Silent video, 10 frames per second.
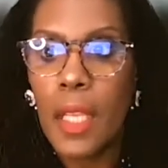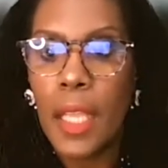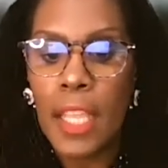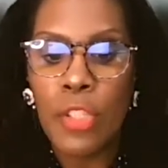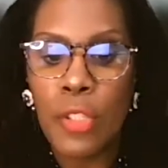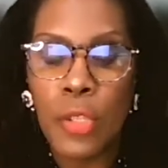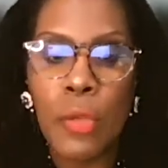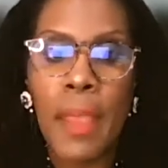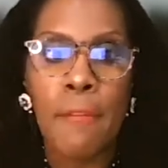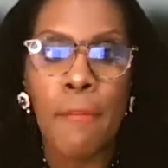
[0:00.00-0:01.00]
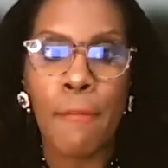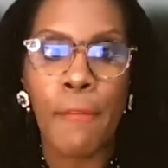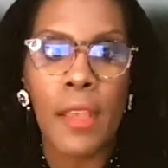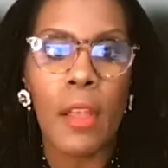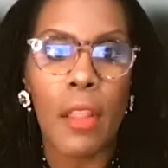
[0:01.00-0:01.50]
And you may
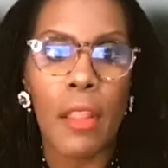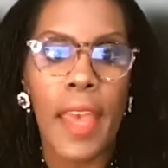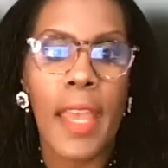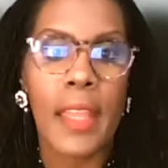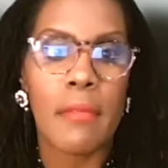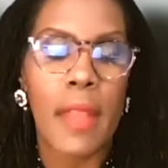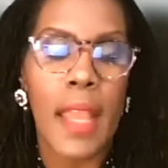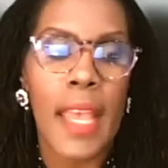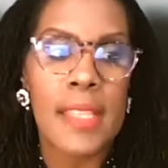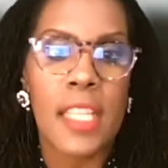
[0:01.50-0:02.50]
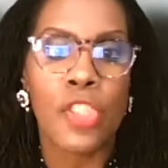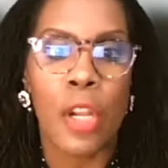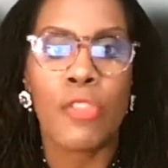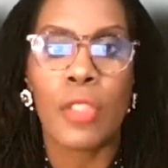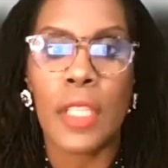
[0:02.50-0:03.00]
feel that as a
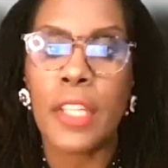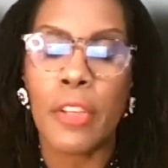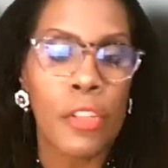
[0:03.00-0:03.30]
church leader,